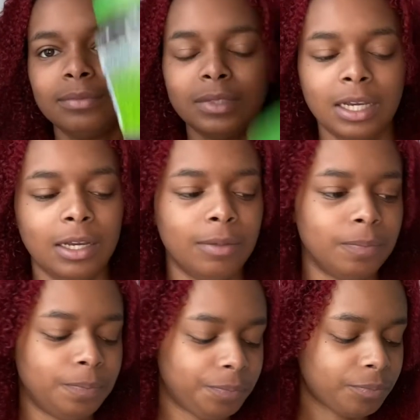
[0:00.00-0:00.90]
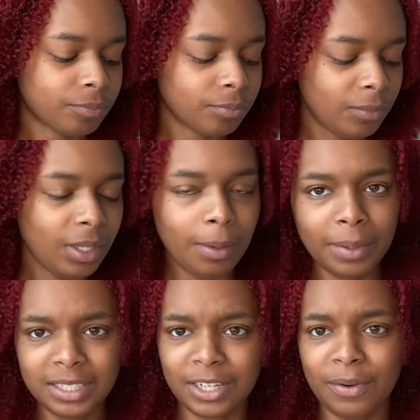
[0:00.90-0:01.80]

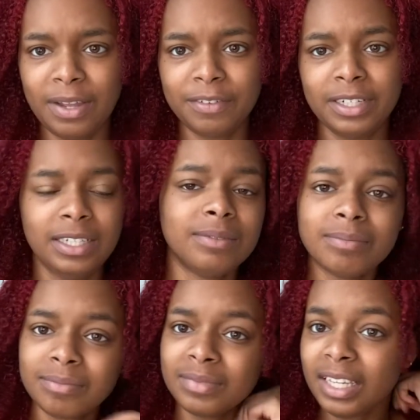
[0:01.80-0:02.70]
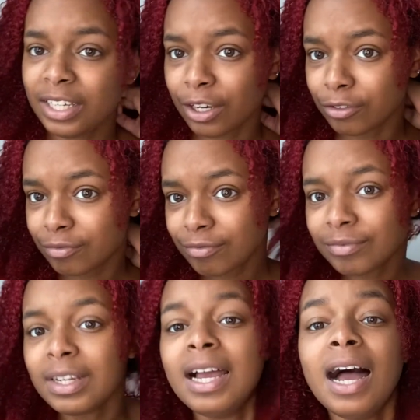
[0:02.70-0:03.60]
because I don't have any Eco.
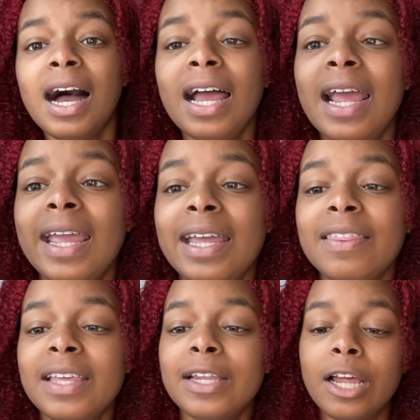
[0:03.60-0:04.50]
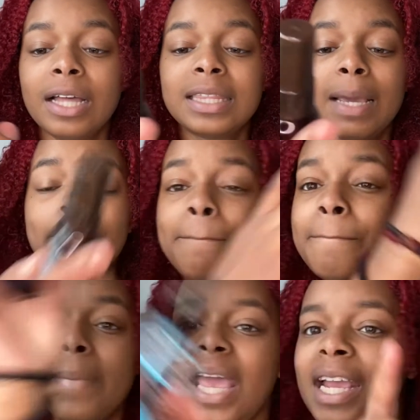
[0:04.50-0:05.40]
And then at the
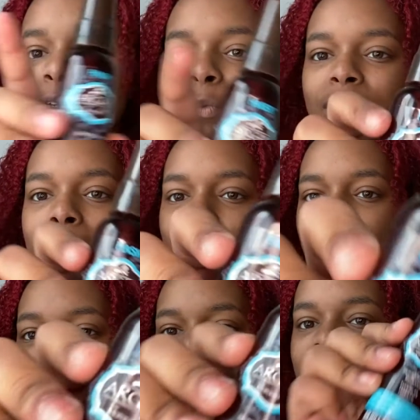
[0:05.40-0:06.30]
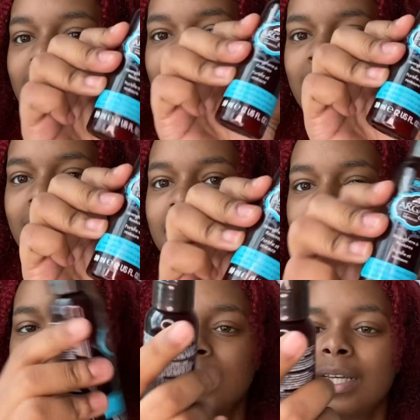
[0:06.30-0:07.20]
end, we're gonna put
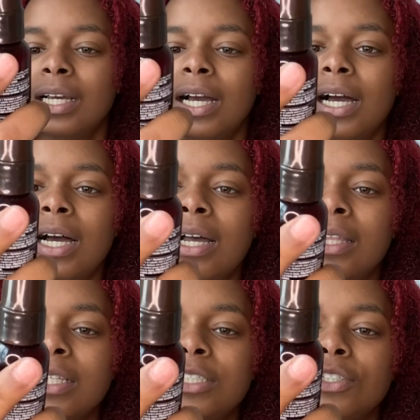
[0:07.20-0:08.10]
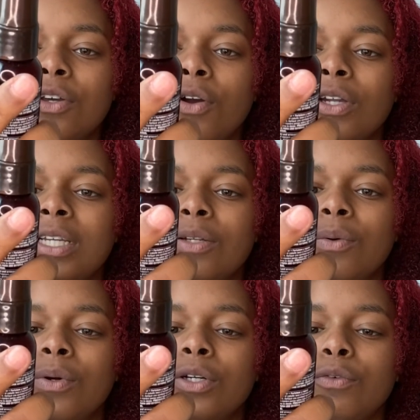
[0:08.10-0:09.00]
this. This is argan
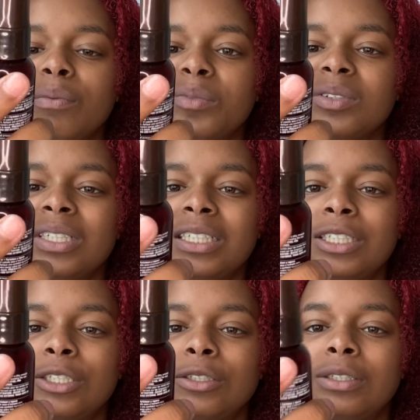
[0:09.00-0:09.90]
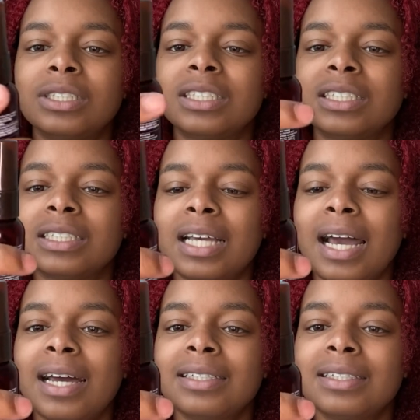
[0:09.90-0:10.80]
oil from Morocco. This is
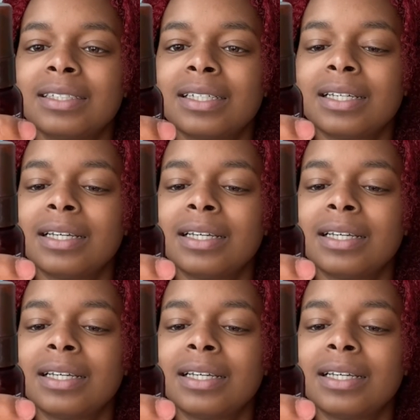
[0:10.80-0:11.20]
Hask,